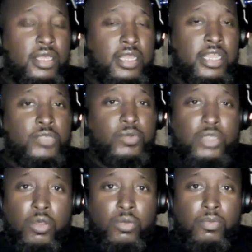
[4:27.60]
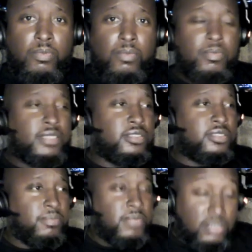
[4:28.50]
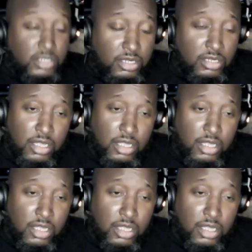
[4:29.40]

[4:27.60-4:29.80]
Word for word: And as we know, Ms. Ms.